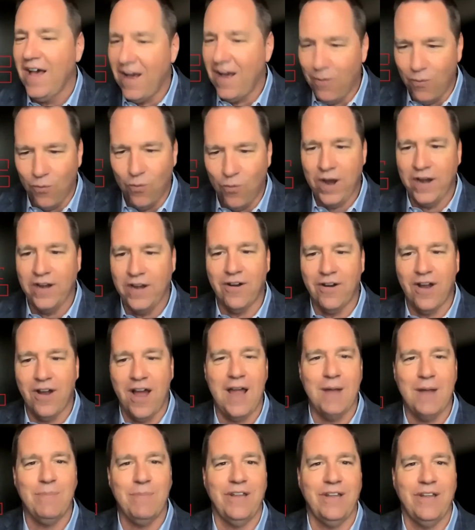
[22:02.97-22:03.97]
what your
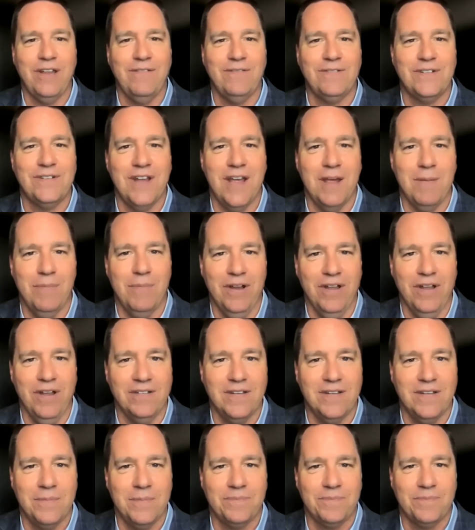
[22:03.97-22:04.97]
I believe statement
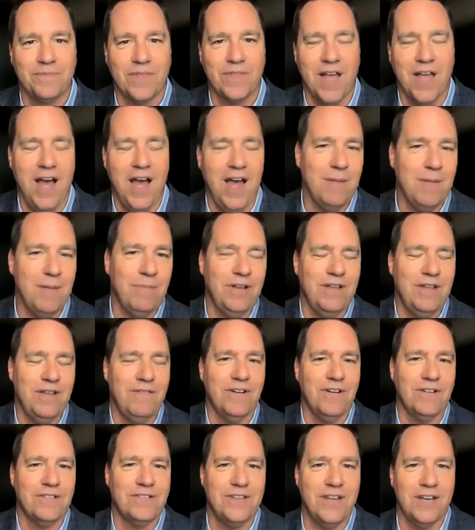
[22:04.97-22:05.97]
is. I believe
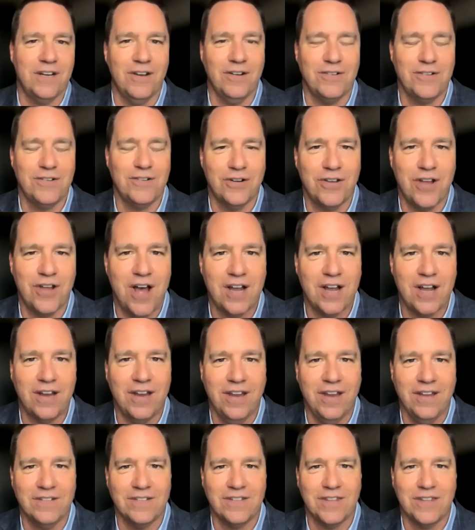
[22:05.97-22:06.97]
your signature talk
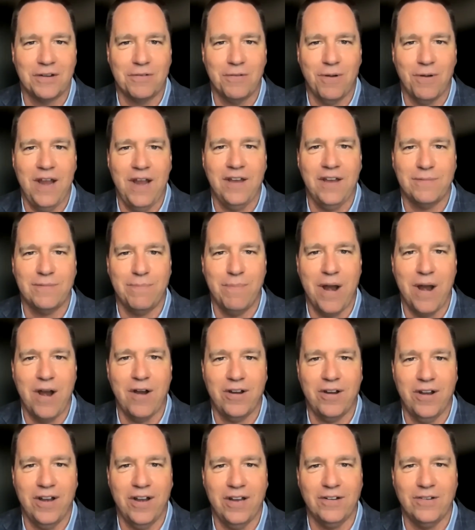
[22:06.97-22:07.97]
is the greatest
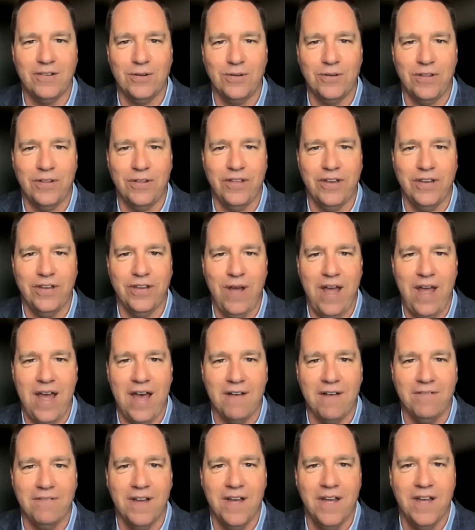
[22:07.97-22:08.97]
marketing tool that you
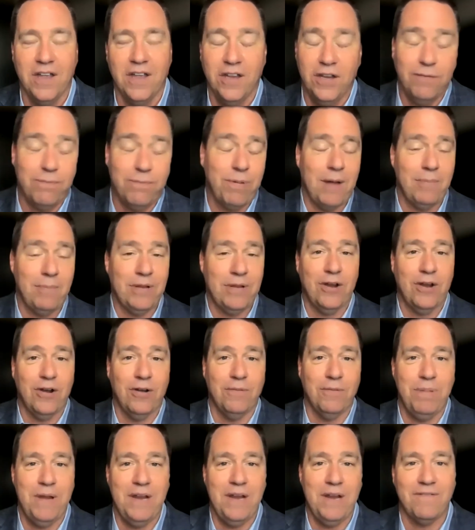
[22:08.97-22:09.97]
have. You've probably
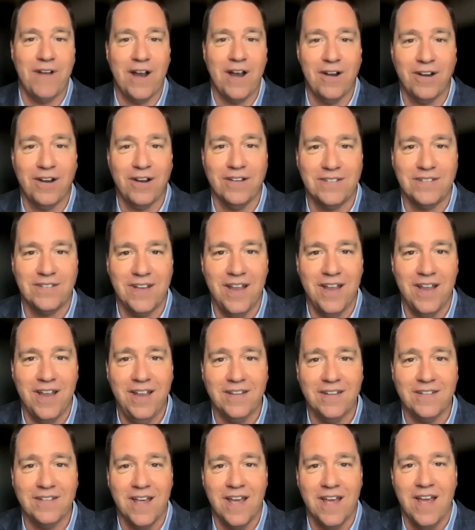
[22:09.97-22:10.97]
heard Pete Vargas say
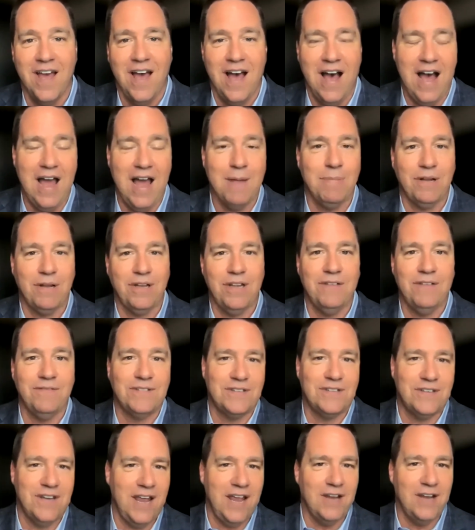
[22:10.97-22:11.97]
his. I believe
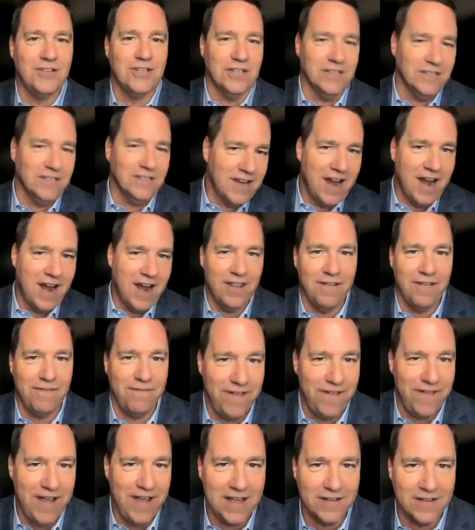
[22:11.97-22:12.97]
stages are the
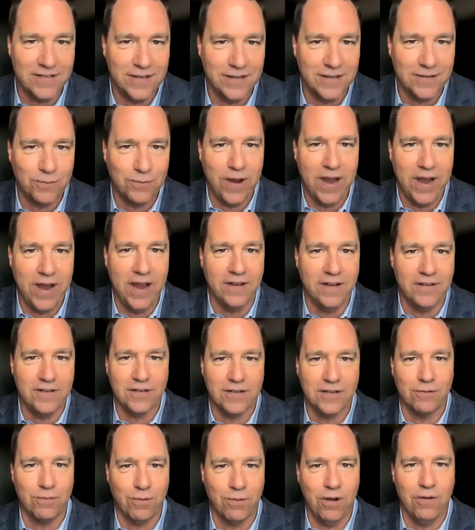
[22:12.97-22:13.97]
fastest way to
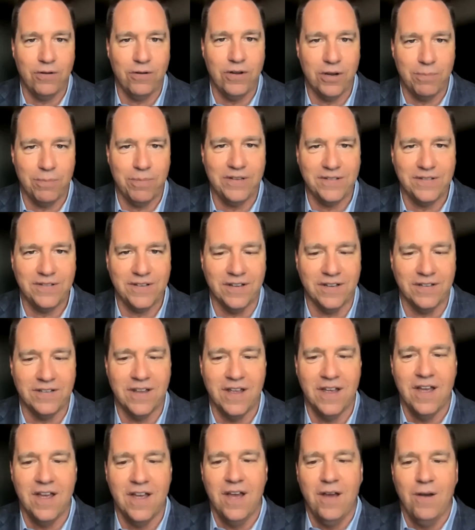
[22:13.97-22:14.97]
grow your business.
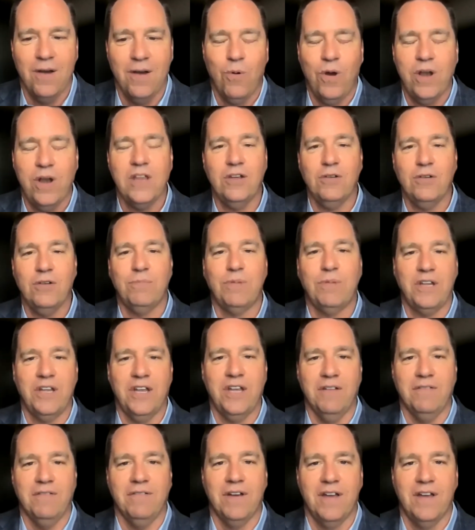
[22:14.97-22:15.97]
What do you
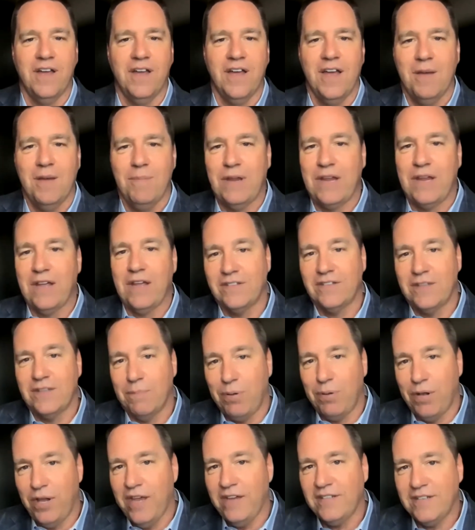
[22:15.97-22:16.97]
believe? Because the
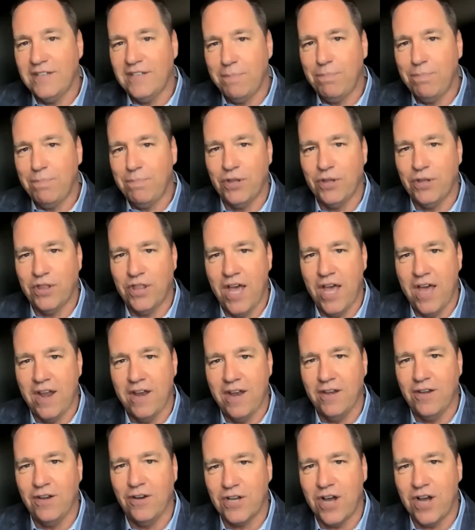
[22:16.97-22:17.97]
place to put that
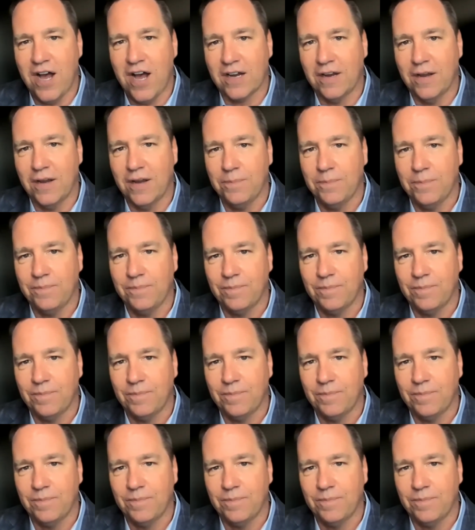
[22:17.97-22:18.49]
in your talk